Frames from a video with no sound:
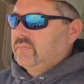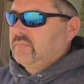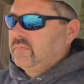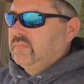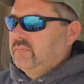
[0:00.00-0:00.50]
pretty
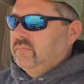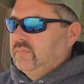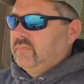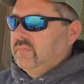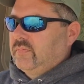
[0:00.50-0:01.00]
much all your
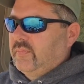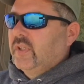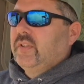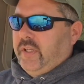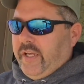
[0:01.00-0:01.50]
life, right?
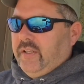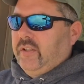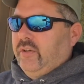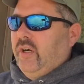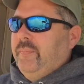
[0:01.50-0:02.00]
Yeah,
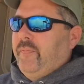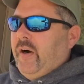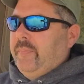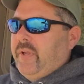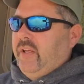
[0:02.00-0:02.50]
grew up
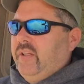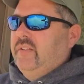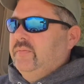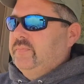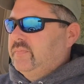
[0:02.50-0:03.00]
farm kid.
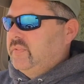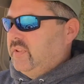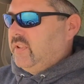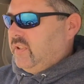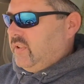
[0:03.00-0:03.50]

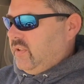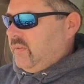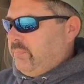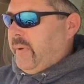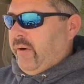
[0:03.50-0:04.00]

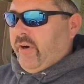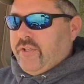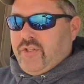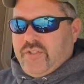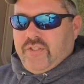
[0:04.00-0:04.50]
Bent
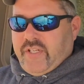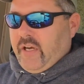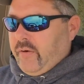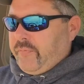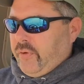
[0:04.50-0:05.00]
wrenches in
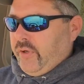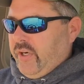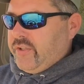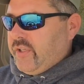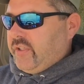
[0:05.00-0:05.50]
town a few
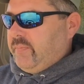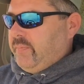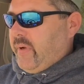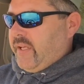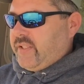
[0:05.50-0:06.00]
years at
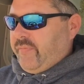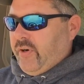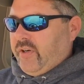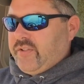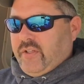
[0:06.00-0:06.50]
Massey
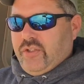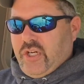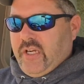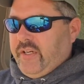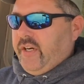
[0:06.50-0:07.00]
Ferguson and
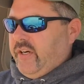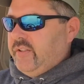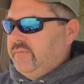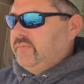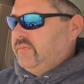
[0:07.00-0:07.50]
John Deere